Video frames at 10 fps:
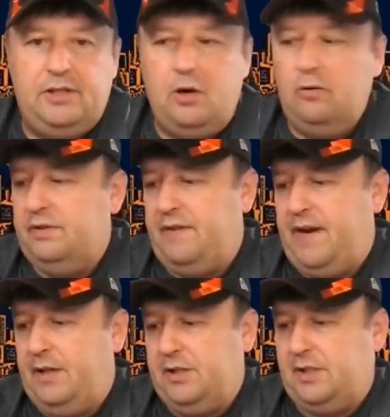Jones
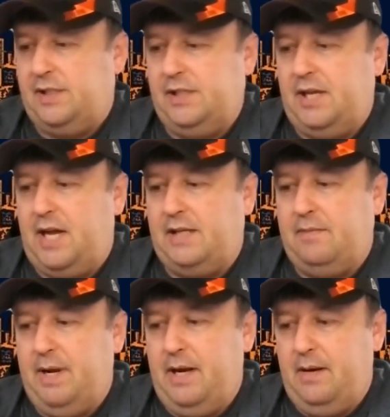fan just because you got to
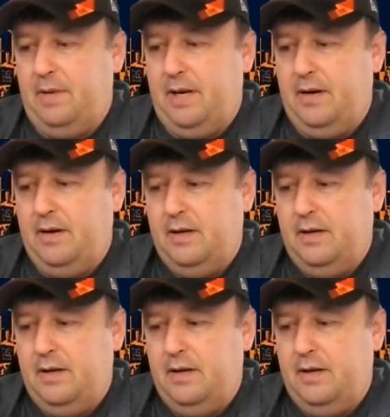meet him and